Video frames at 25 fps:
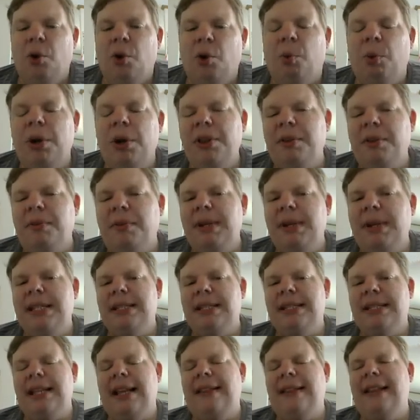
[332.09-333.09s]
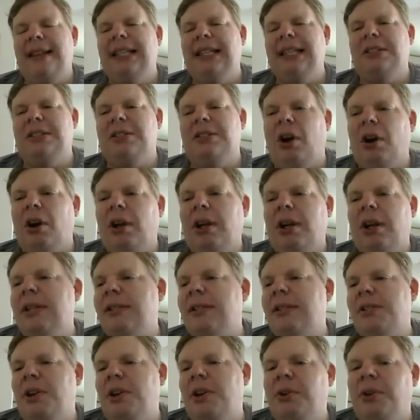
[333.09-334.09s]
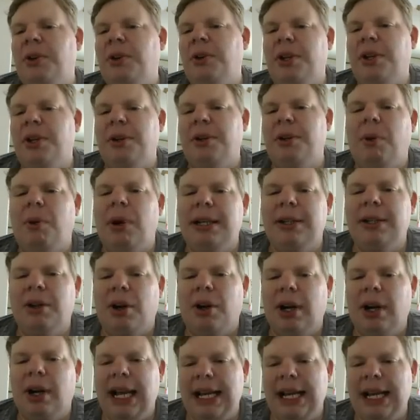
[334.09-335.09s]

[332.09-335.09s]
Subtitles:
One of the reasons I think Dark is so good and why Dark